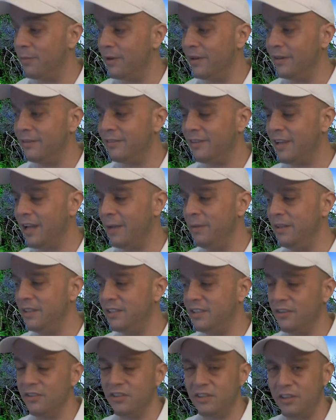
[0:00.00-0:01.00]
but I mean,
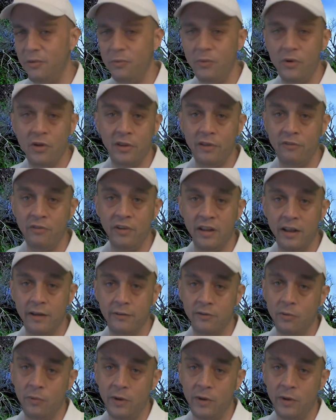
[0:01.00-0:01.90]
seriously, we only really have to